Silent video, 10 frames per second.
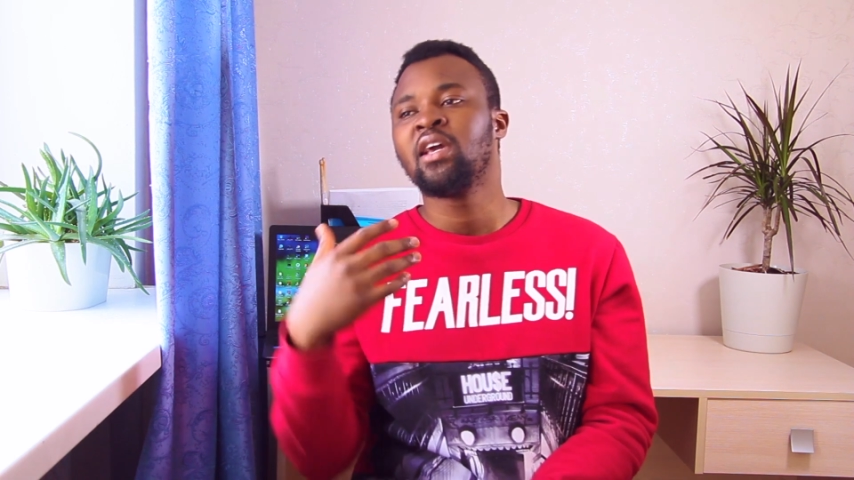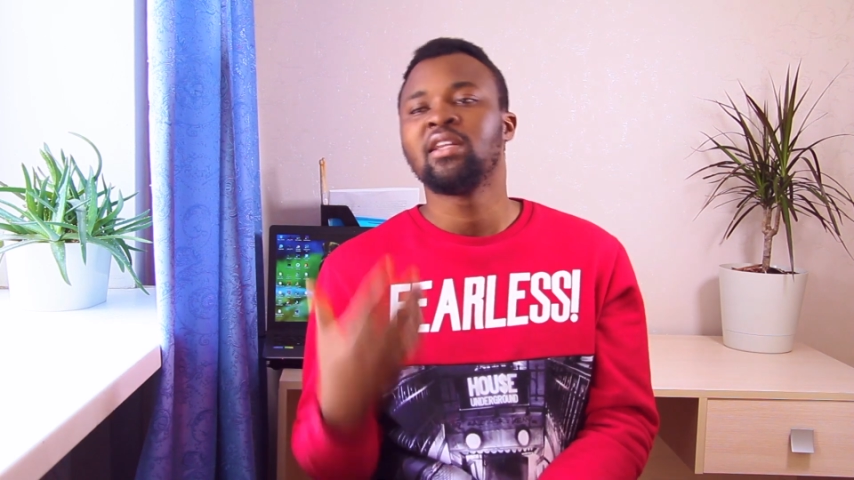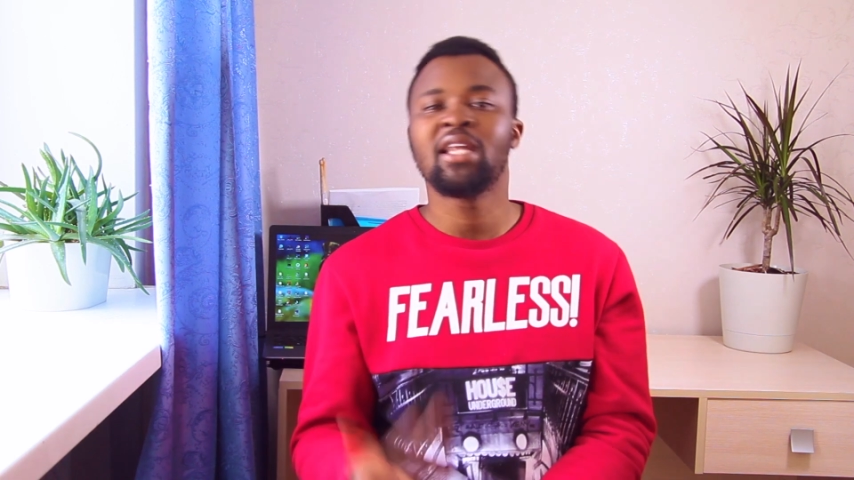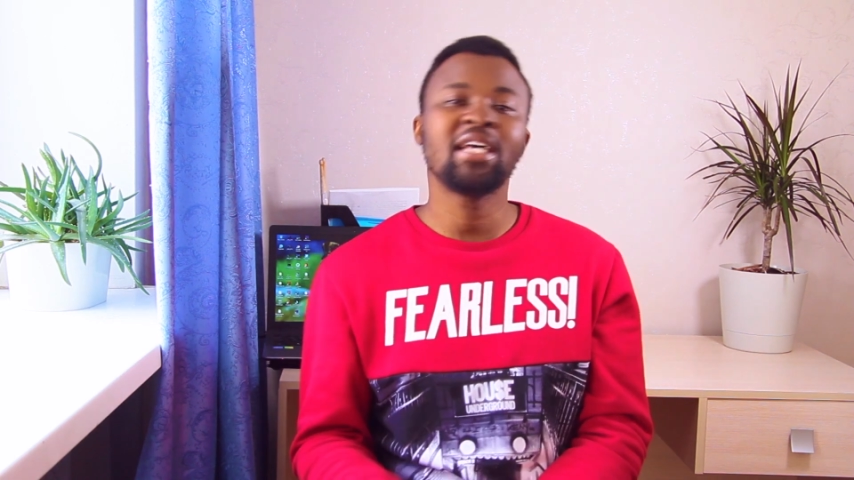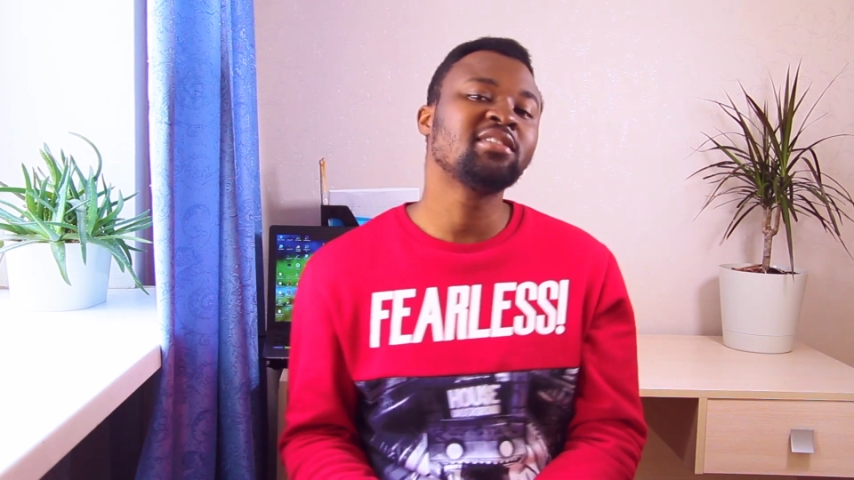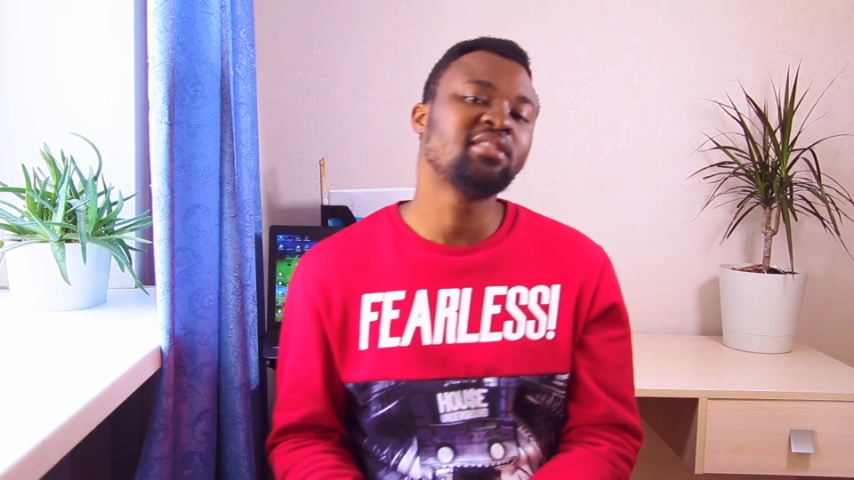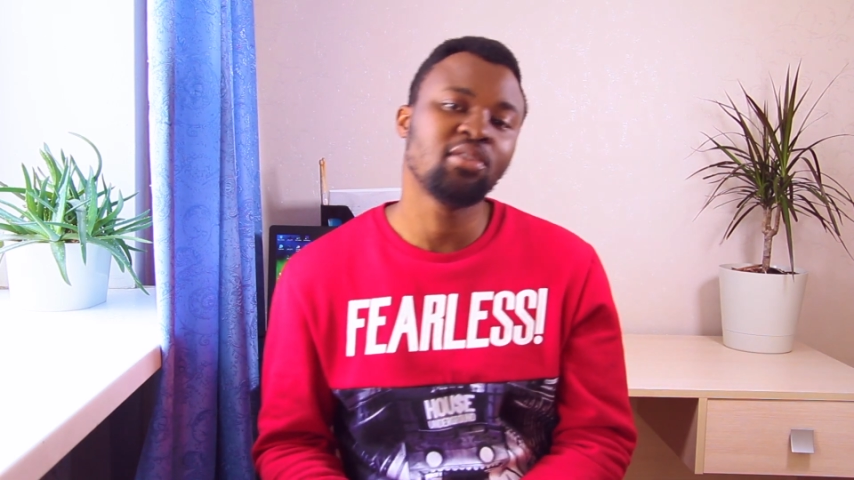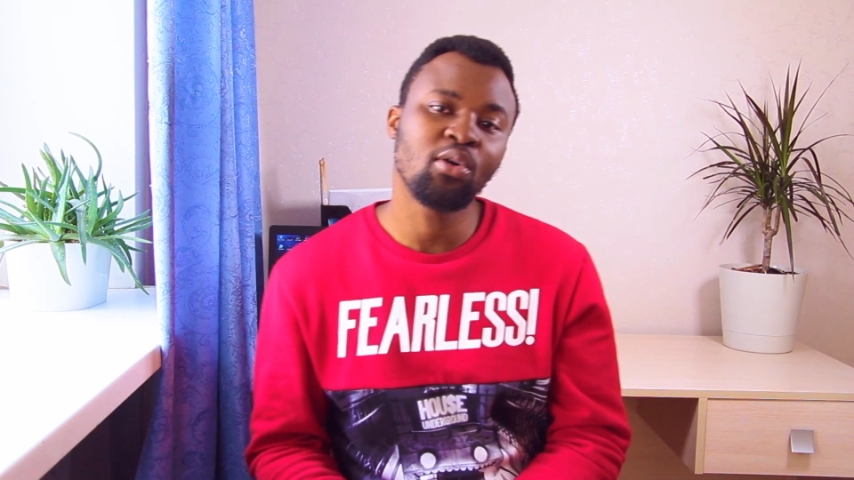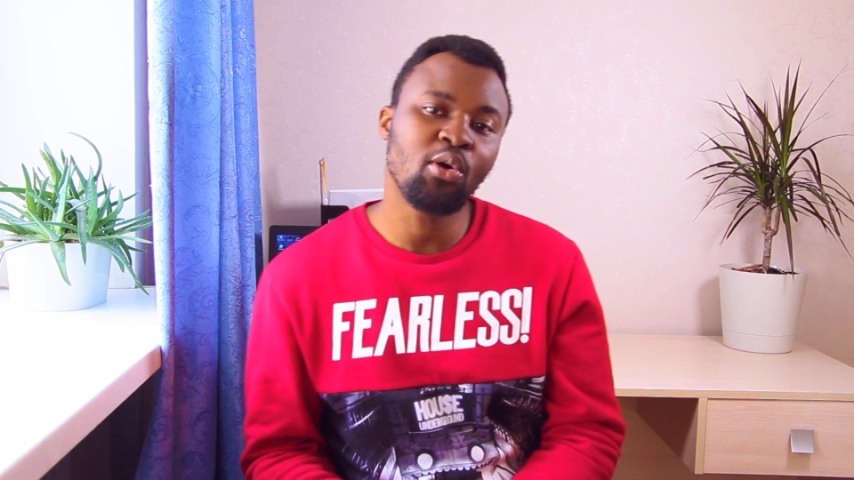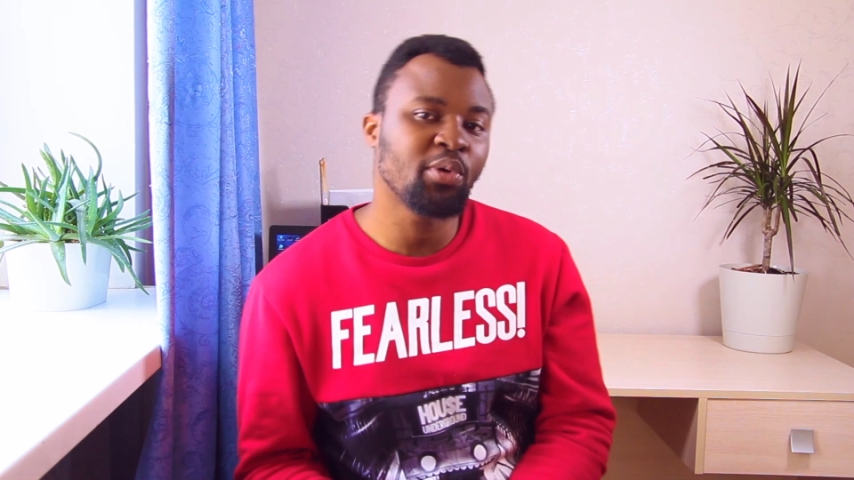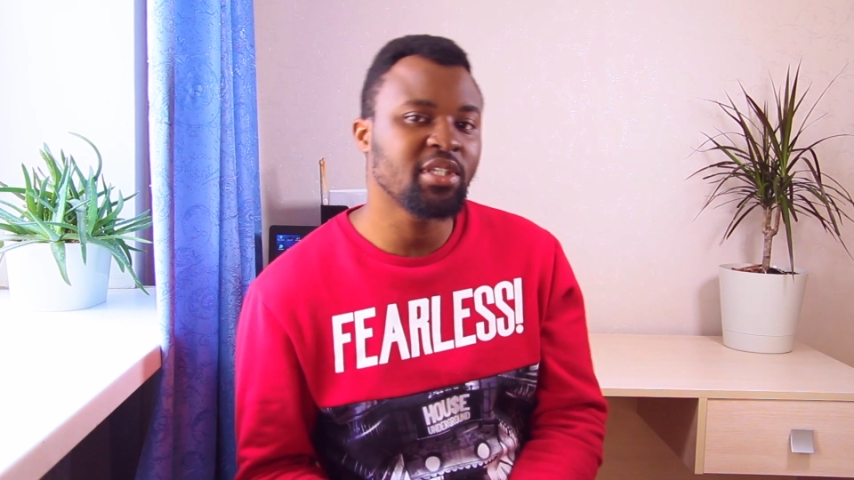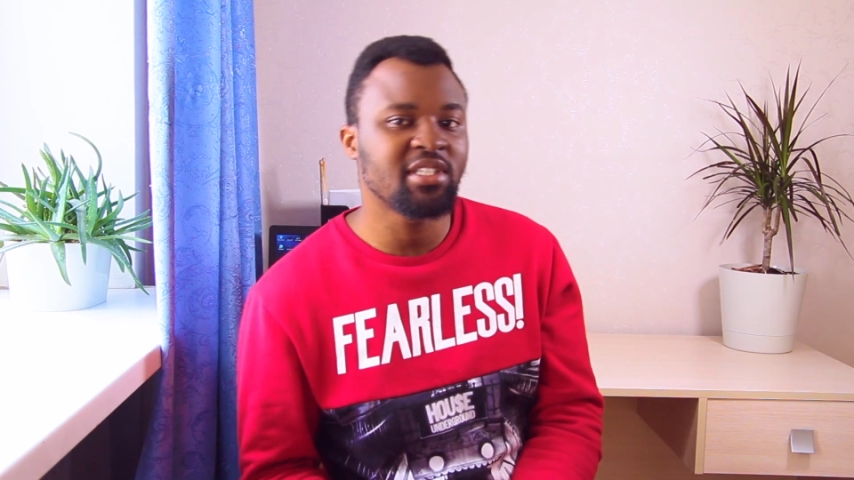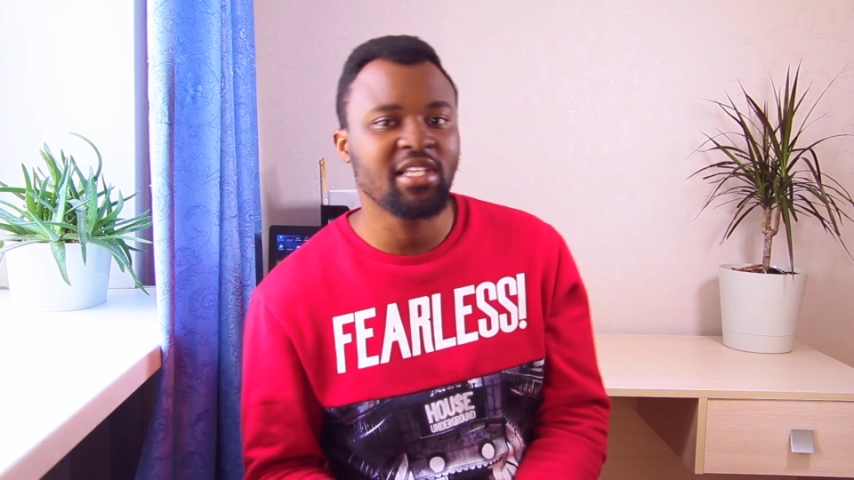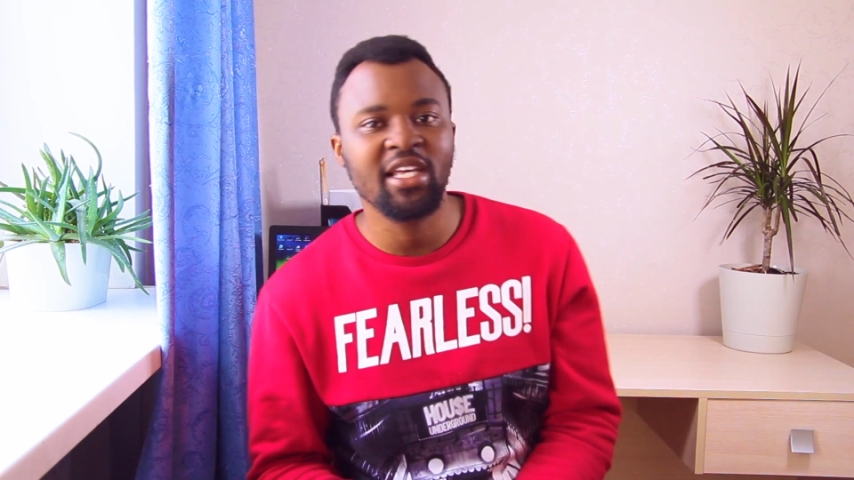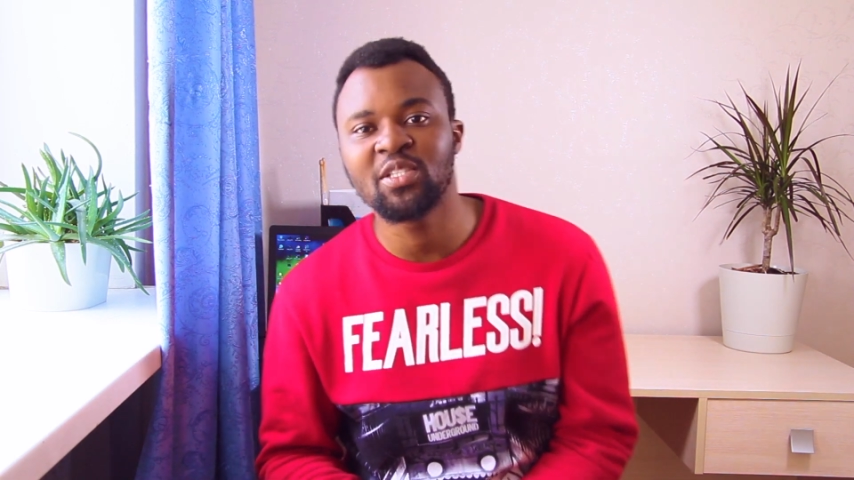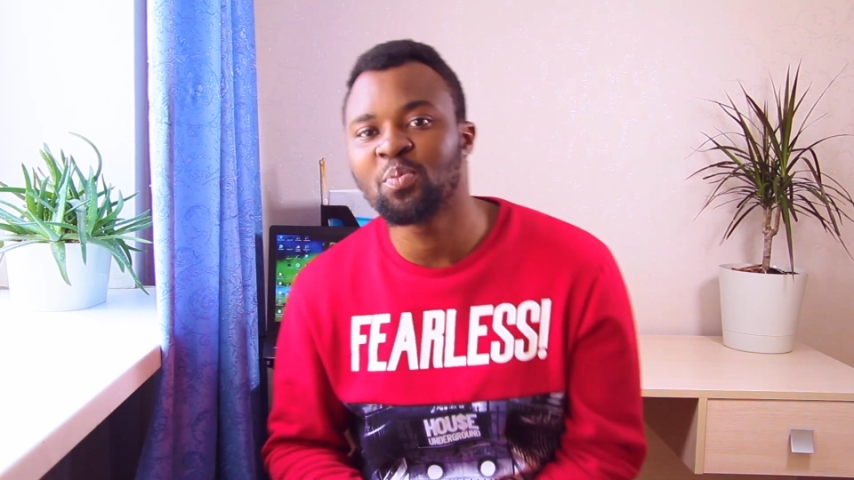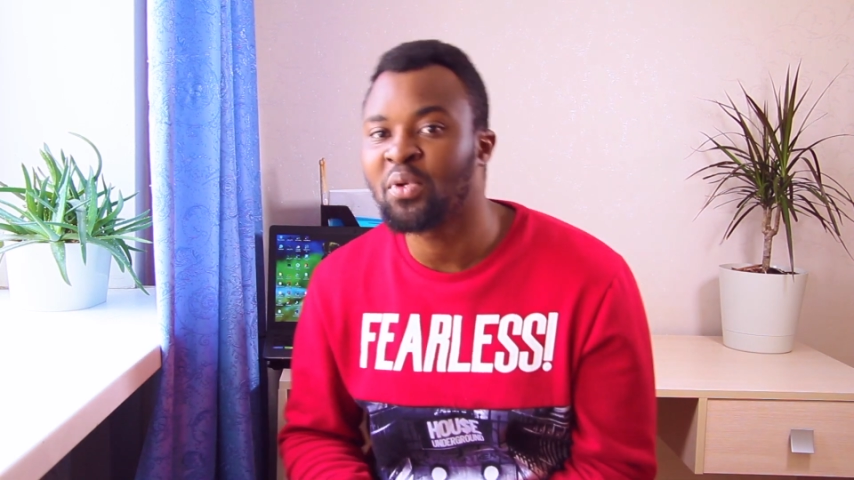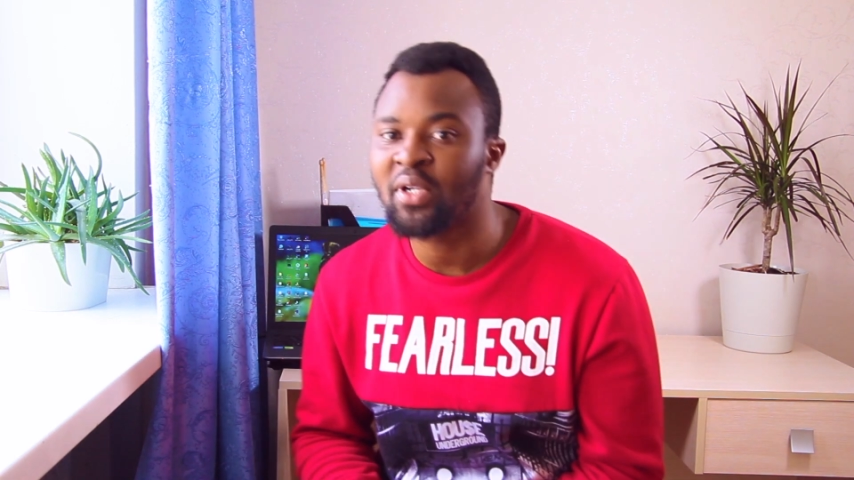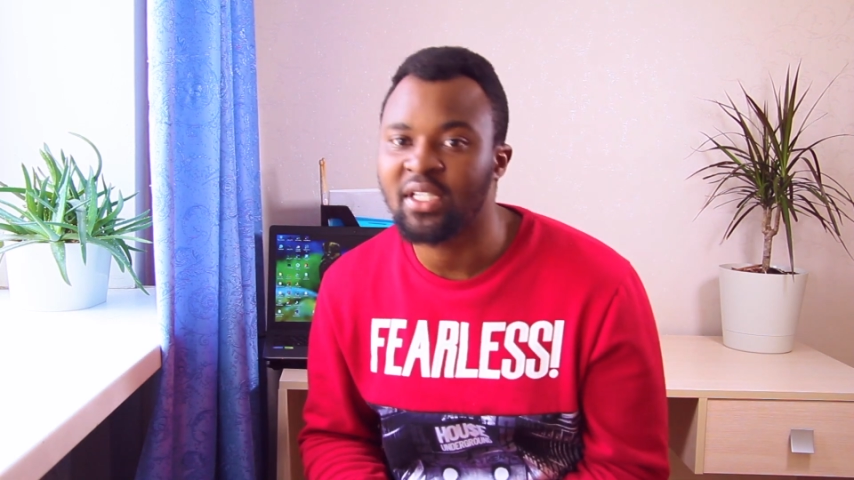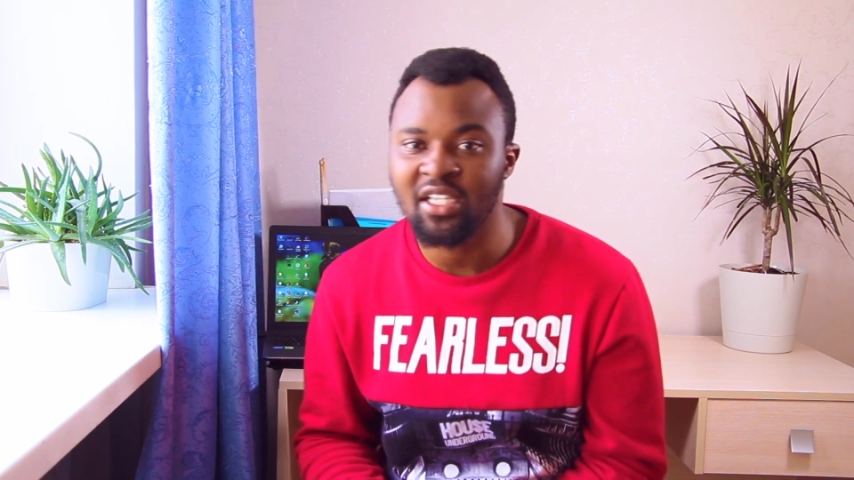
that's always the experience.